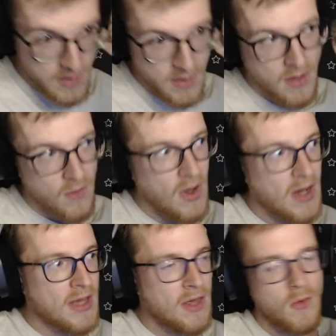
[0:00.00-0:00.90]
How
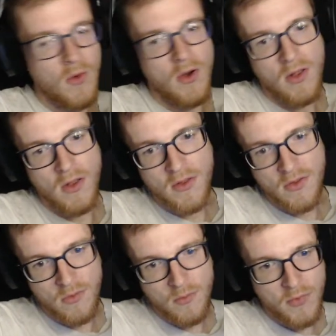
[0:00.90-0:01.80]
are you all on
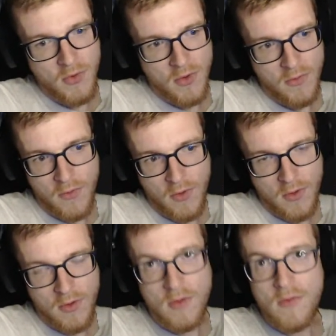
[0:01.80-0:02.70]
this
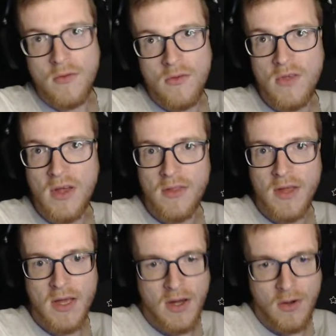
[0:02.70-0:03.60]
beautiful
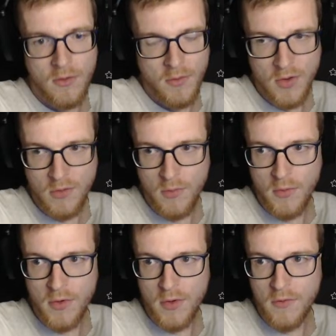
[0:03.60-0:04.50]
Sunday? I hope it was more
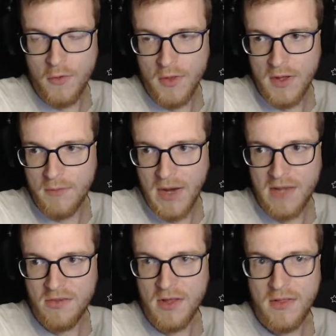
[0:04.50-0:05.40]
beautiful than my
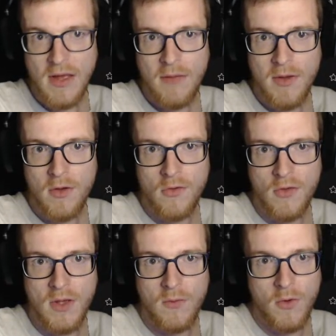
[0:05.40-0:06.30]
Sunday because
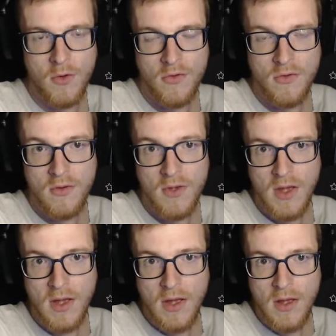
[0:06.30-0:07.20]
it was
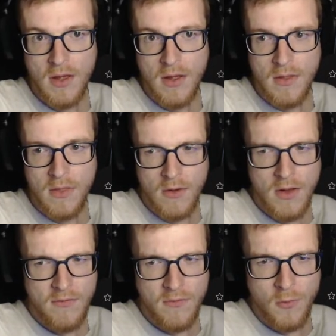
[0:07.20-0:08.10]
not
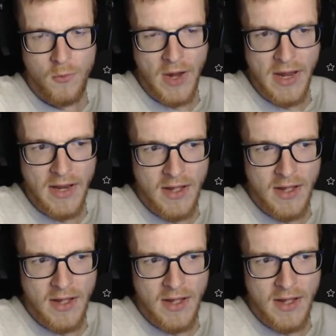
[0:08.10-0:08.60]
even raining.